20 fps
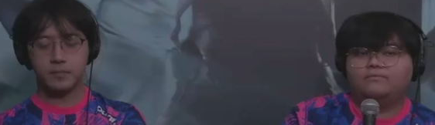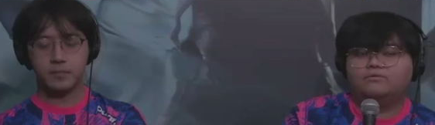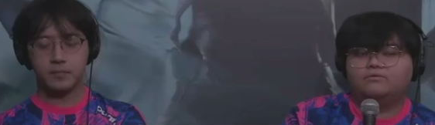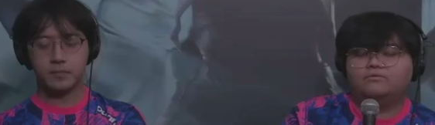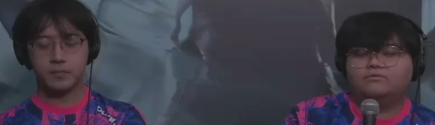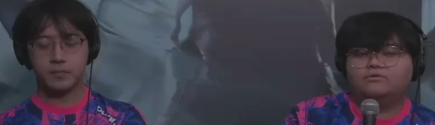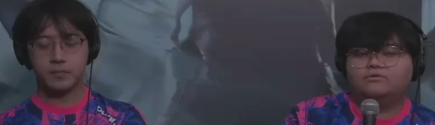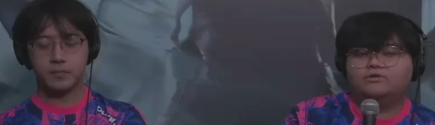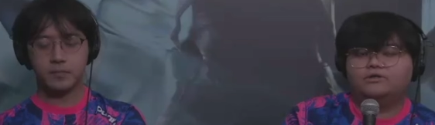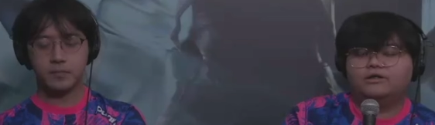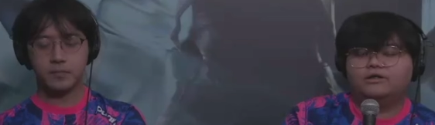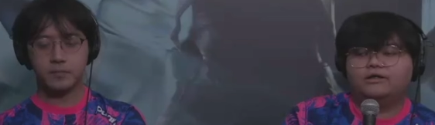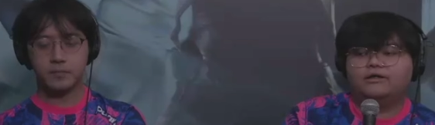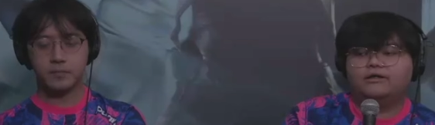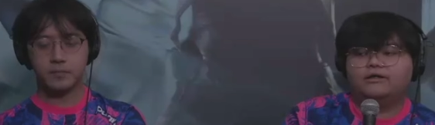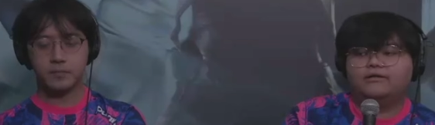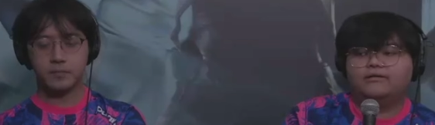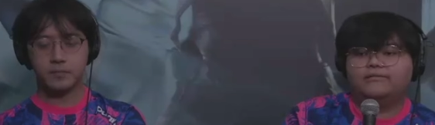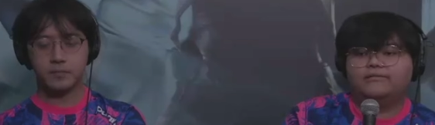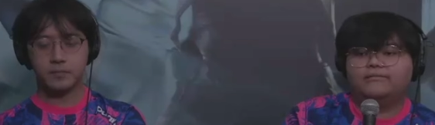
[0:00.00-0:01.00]
Speaker 1: to try
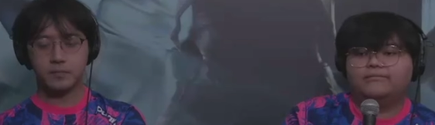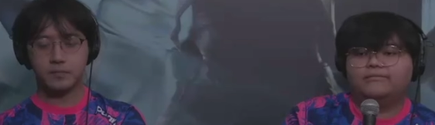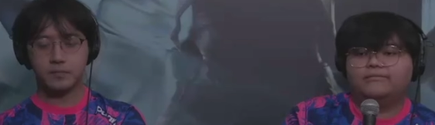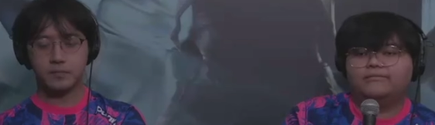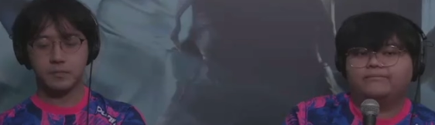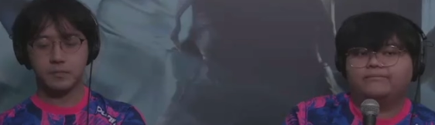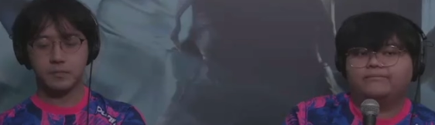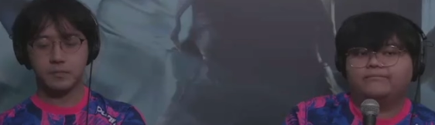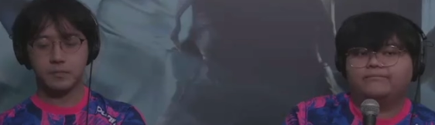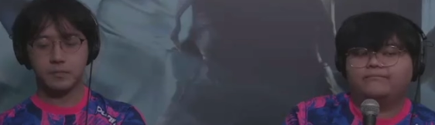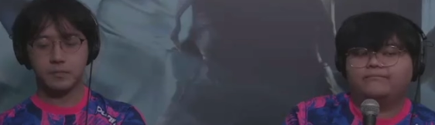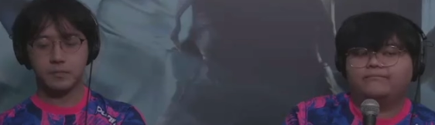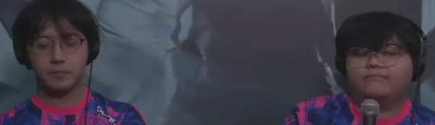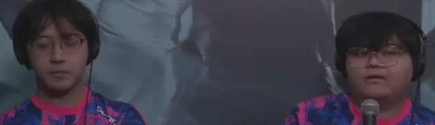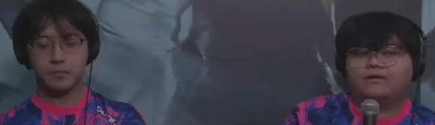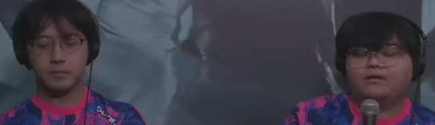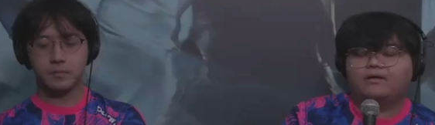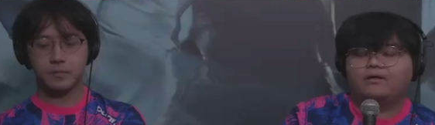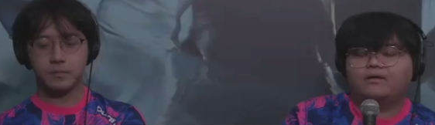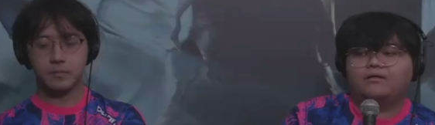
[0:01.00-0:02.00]
and
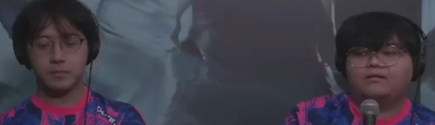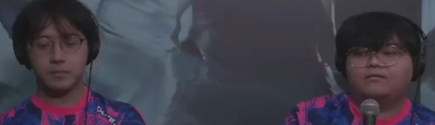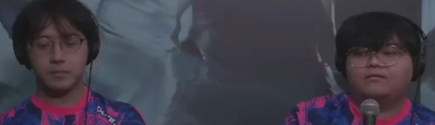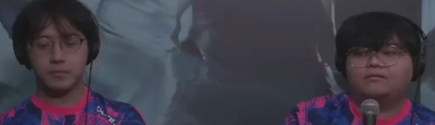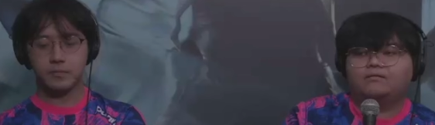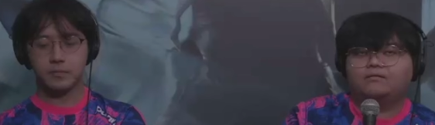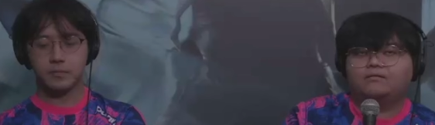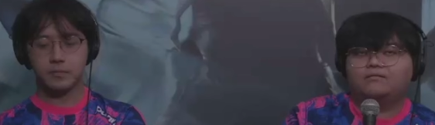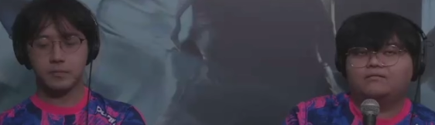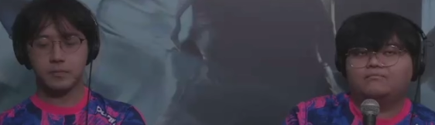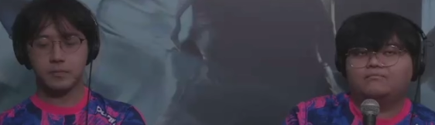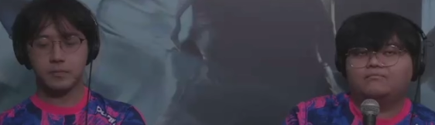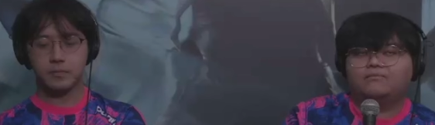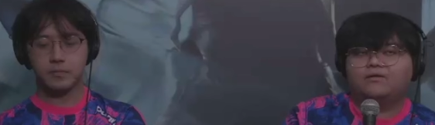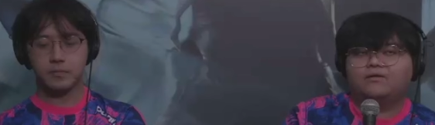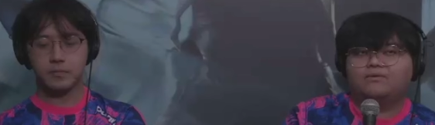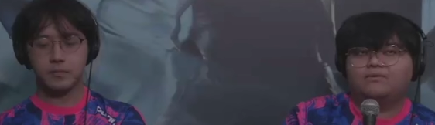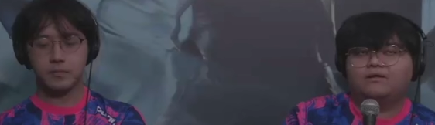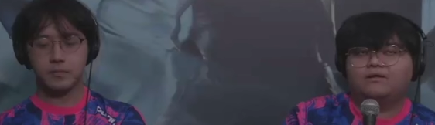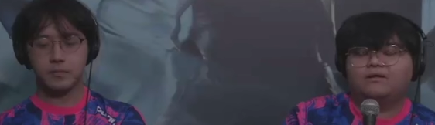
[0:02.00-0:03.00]

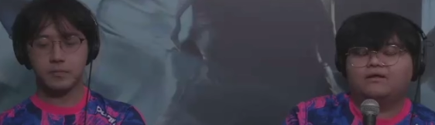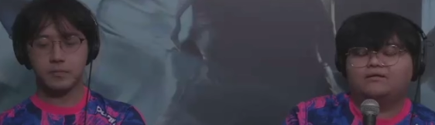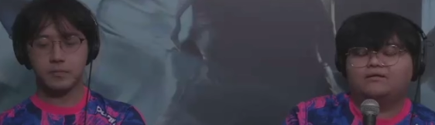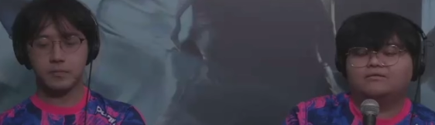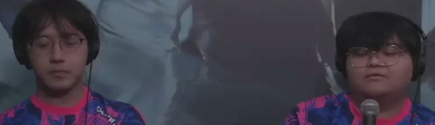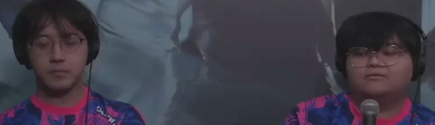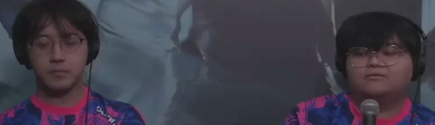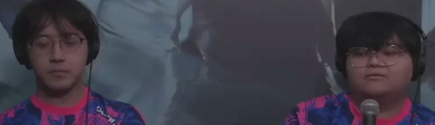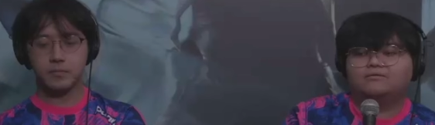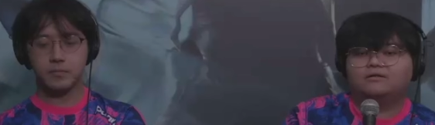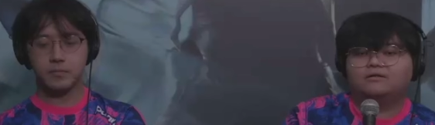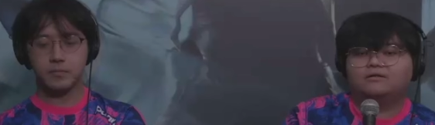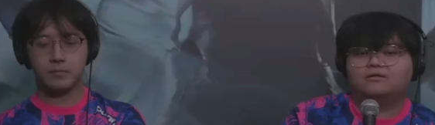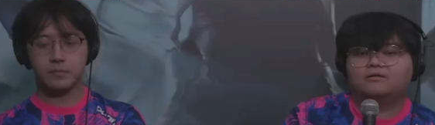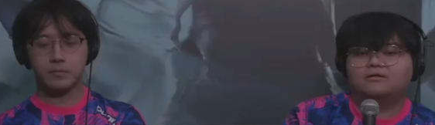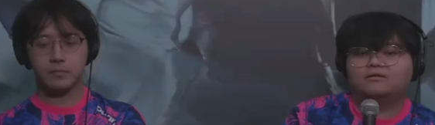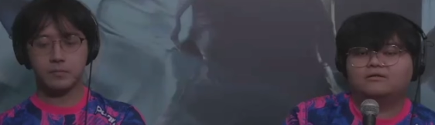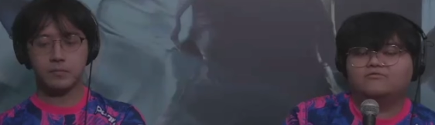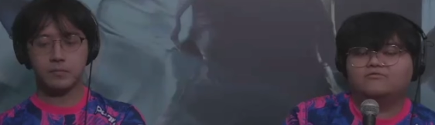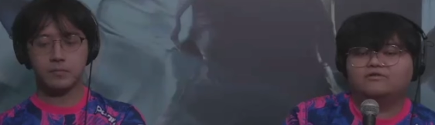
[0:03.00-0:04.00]
maybe get to
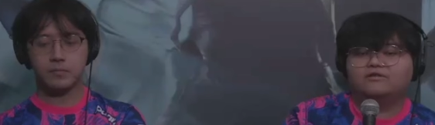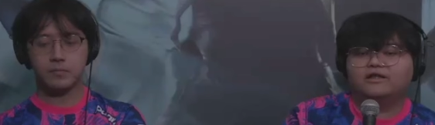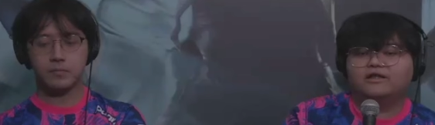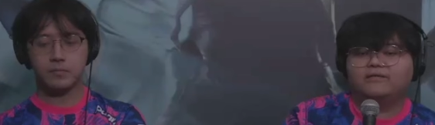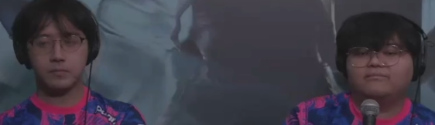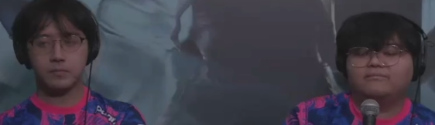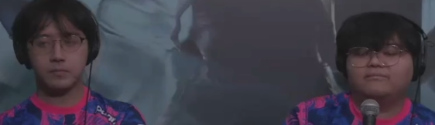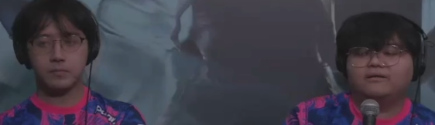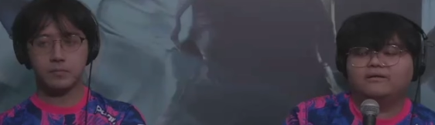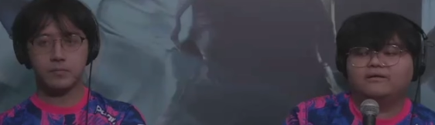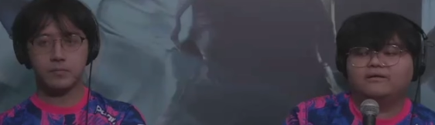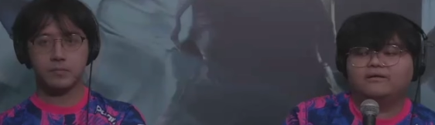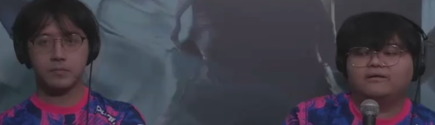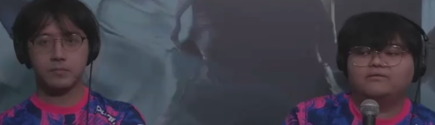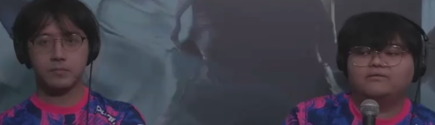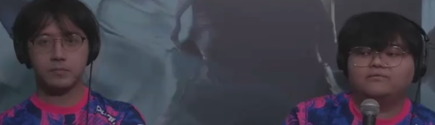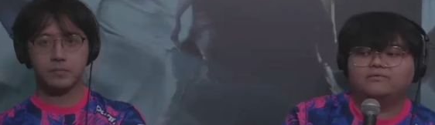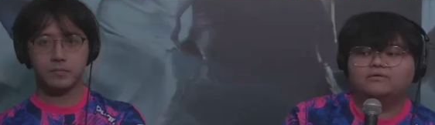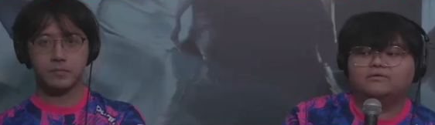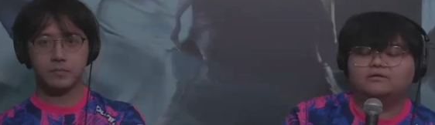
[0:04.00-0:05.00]
the overtime, but it
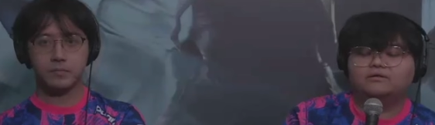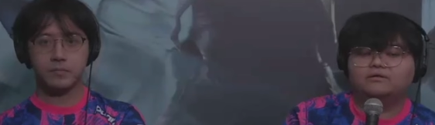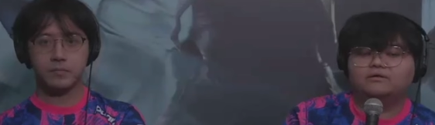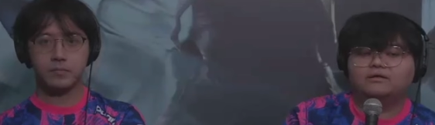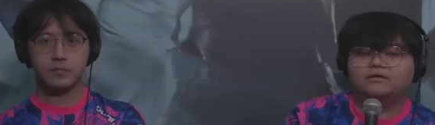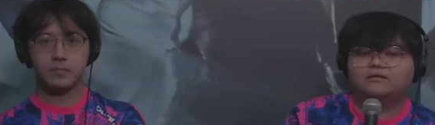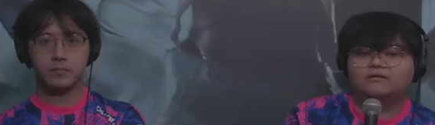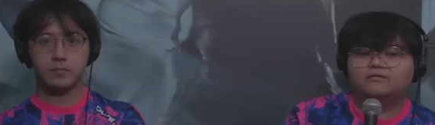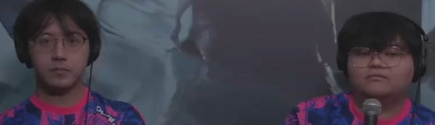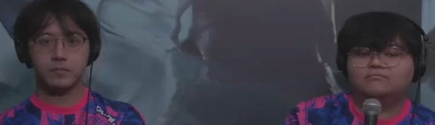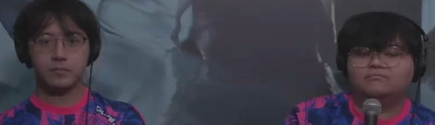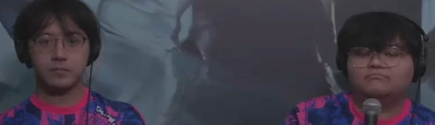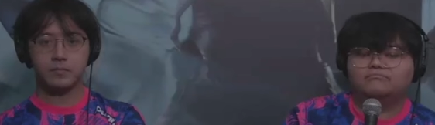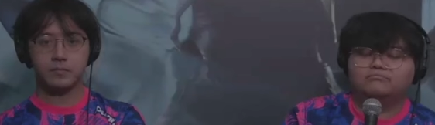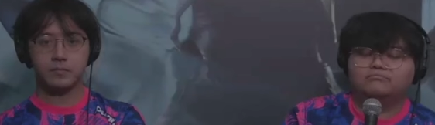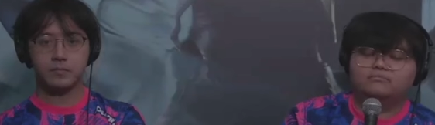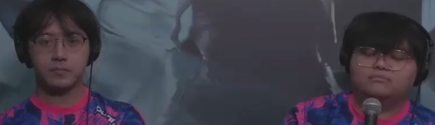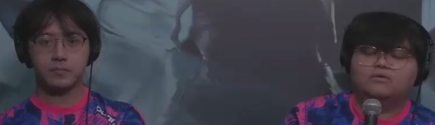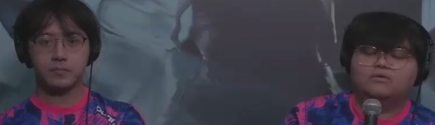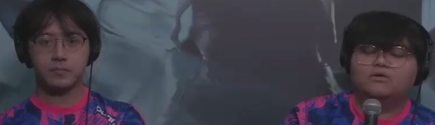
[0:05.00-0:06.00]
wasn't like
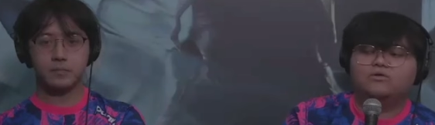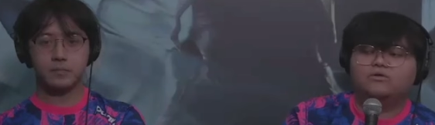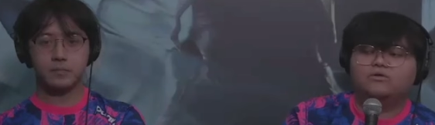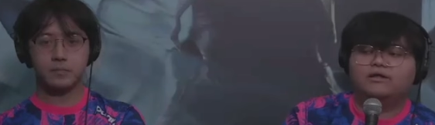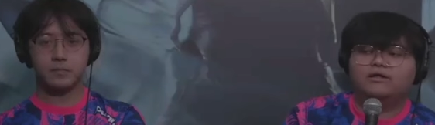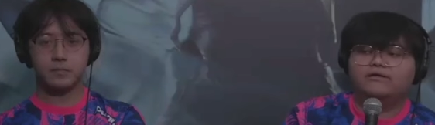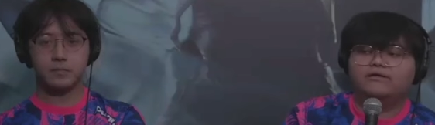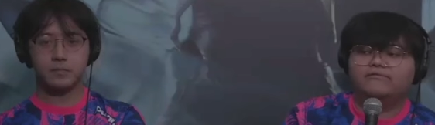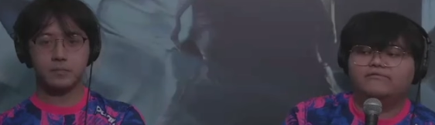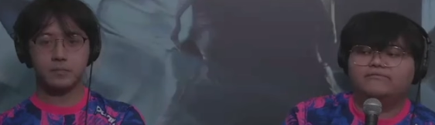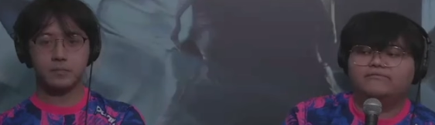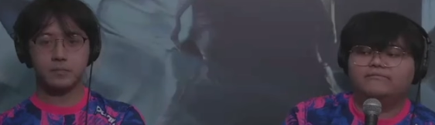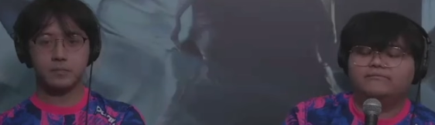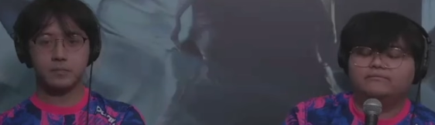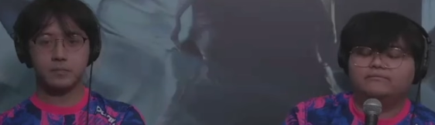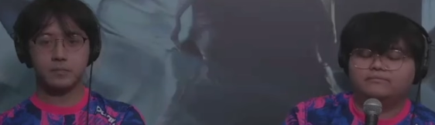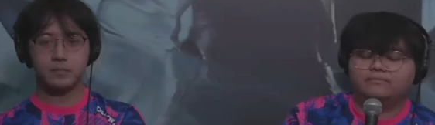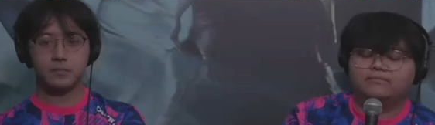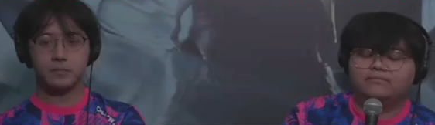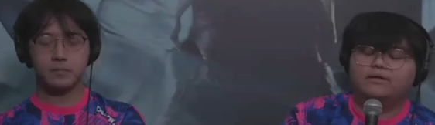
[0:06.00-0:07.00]
good enough. Yeah.